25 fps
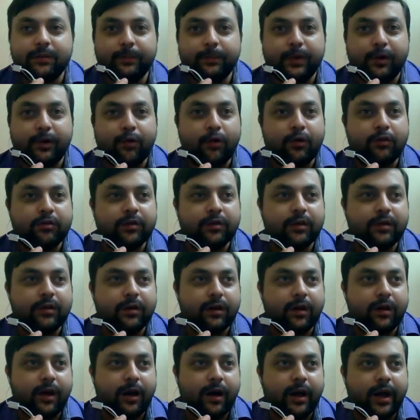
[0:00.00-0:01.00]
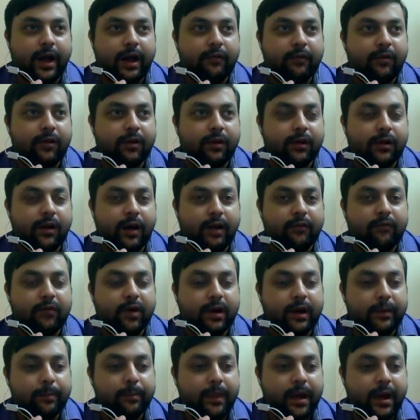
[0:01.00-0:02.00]
because I've
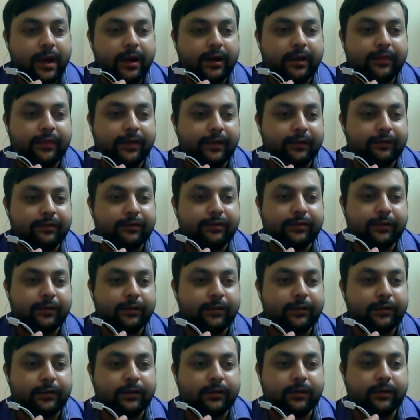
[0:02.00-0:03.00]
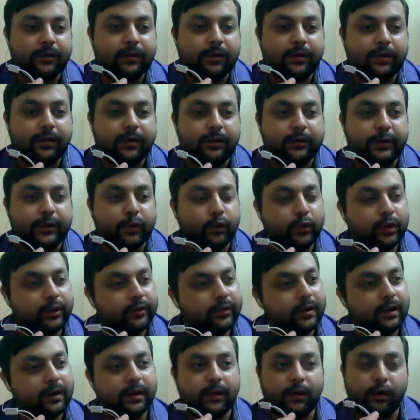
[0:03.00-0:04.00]
learned many things
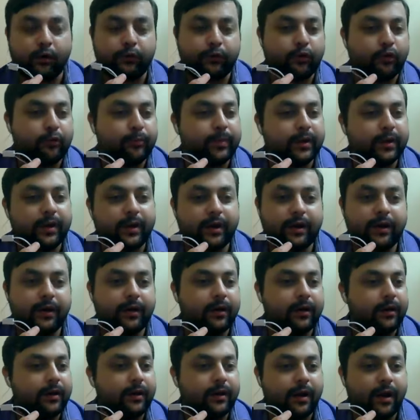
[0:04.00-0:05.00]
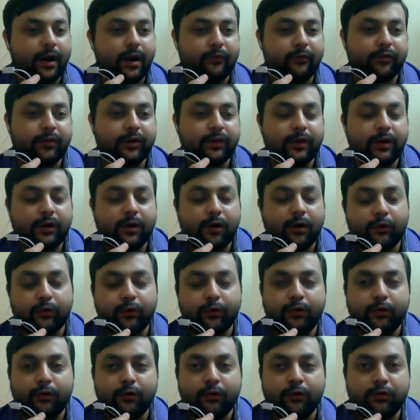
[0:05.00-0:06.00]
during the lockdown period, after the
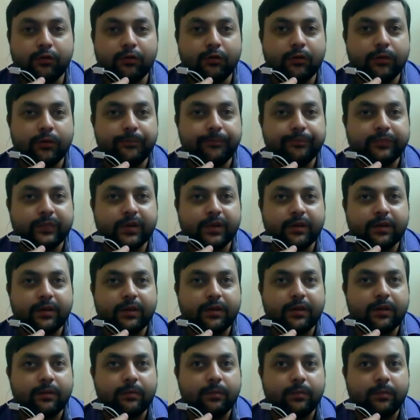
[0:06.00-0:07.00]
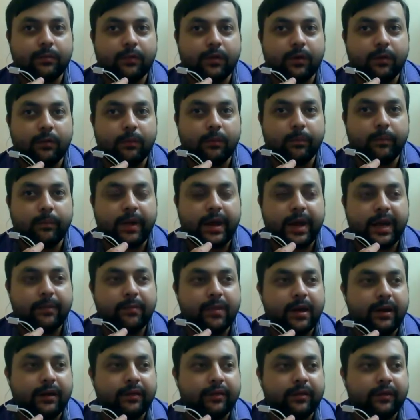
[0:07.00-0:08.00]
lockdown also.
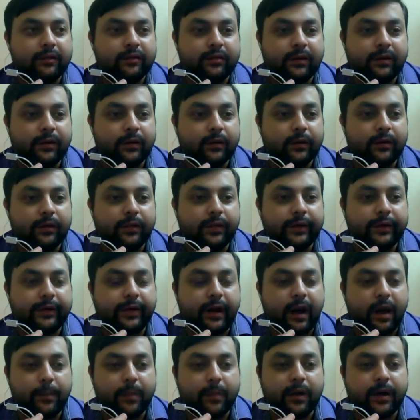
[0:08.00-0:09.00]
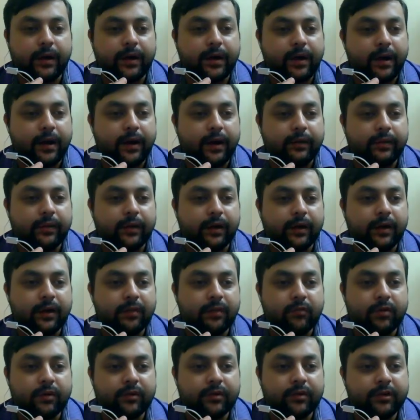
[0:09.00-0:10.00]
Many things, the grammar and the
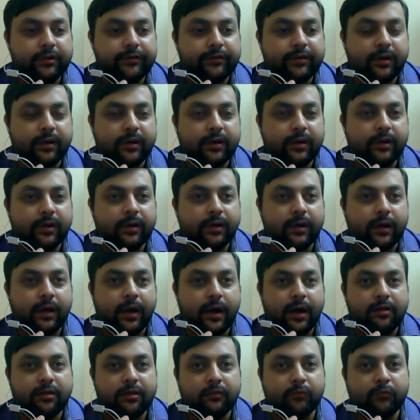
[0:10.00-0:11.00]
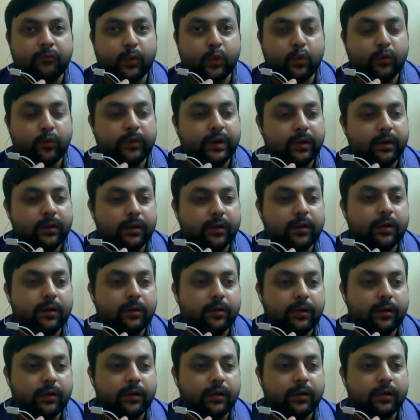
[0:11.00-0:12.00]
conversation has improved in
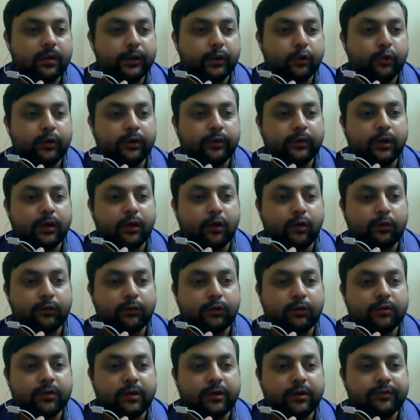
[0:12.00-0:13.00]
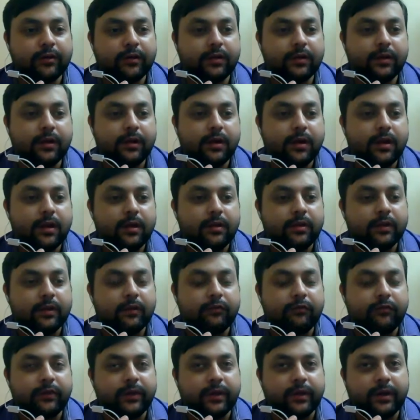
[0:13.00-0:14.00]
during the lockdown session.
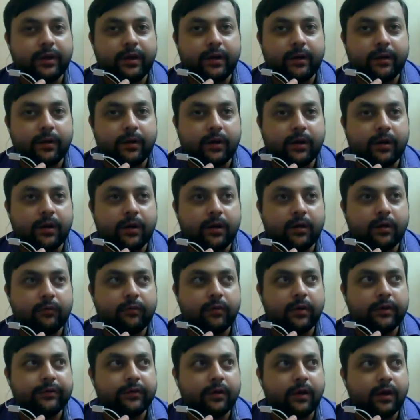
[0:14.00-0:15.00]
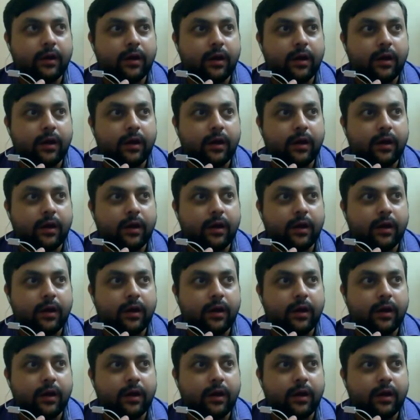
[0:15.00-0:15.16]
The fear which